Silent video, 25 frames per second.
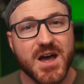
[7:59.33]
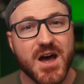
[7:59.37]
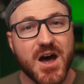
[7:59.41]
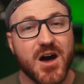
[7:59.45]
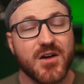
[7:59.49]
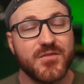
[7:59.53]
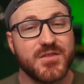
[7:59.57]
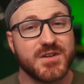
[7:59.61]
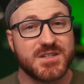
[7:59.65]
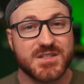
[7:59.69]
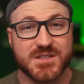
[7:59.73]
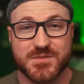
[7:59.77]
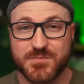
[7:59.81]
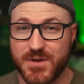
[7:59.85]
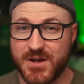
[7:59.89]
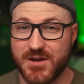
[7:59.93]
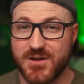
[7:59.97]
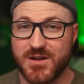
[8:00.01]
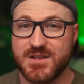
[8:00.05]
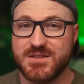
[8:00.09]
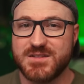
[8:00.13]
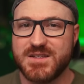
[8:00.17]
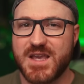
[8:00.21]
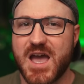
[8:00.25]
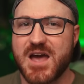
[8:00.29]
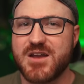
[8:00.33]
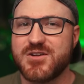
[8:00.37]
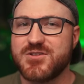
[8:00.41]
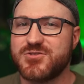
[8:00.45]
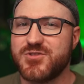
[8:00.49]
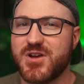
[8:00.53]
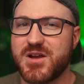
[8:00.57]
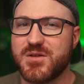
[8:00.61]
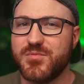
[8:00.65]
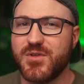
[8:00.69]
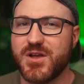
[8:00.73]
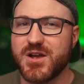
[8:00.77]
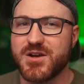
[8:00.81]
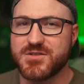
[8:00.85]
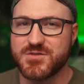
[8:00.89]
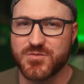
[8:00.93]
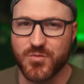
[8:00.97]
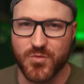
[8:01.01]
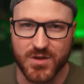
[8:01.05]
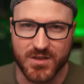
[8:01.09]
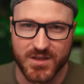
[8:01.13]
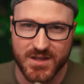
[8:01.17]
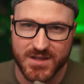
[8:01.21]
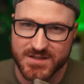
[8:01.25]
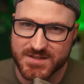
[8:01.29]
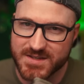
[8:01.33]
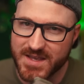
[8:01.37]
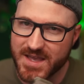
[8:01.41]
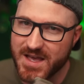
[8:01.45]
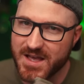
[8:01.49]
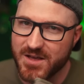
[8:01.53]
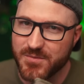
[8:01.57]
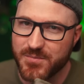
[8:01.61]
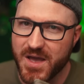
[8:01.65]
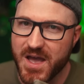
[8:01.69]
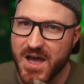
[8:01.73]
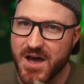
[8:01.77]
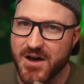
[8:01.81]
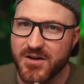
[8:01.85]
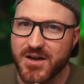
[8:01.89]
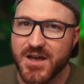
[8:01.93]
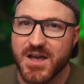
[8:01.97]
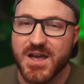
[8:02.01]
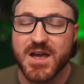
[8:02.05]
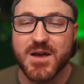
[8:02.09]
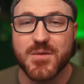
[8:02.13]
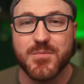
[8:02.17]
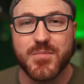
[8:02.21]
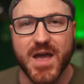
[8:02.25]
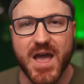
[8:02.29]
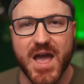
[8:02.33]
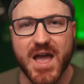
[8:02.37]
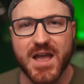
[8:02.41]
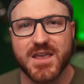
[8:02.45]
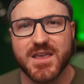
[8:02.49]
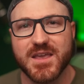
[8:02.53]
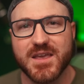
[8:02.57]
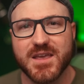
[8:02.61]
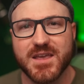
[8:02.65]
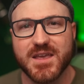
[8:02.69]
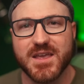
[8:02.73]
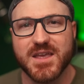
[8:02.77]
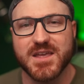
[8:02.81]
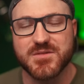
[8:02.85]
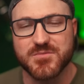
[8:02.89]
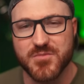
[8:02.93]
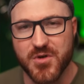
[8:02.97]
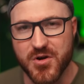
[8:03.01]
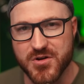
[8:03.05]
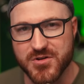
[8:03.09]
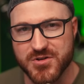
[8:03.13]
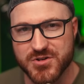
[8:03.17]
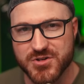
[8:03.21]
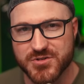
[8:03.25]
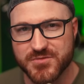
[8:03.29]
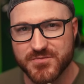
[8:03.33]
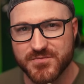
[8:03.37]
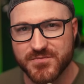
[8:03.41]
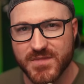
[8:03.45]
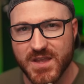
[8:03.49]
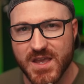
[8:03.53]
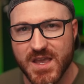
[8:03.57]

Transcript: of experienced Counter-Strike players willing to help out back in March.